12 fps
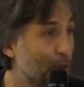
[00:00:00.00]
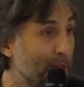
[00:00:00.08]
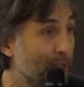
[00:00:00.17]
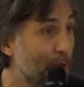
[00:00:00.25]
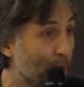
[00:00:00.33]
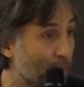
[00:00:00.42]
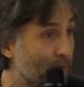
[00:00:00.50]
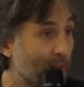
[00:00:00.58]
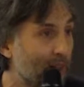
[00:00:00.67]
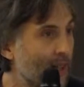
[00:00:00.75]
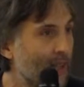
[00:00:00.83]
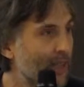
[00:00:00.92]
solved.
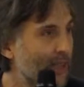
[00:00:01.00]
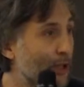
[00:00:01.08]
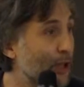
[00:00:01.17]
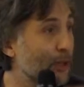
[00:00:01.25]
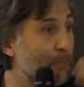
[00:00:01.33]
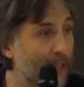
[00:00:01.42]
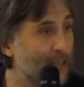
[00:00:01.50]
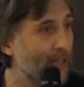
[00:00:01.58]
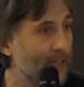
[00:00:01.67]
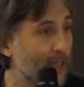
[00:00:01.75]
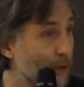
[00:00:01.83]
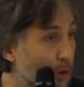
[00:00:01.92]
It's just
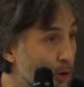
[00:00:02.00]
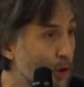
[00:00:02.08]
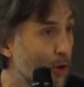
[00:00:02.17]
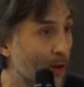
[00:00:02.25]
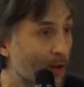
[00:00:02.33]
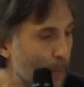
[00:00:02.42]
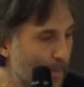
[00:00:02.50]
business as usual.